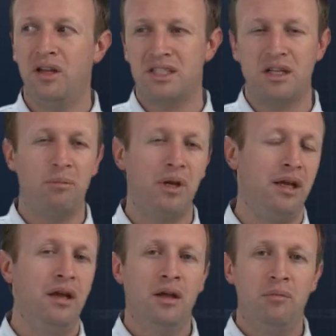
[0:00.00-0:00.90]
and
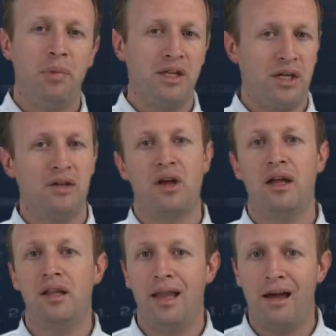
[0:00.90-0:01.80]
somebody by chance
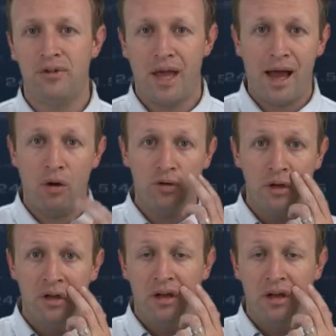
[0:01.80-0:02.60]
got left out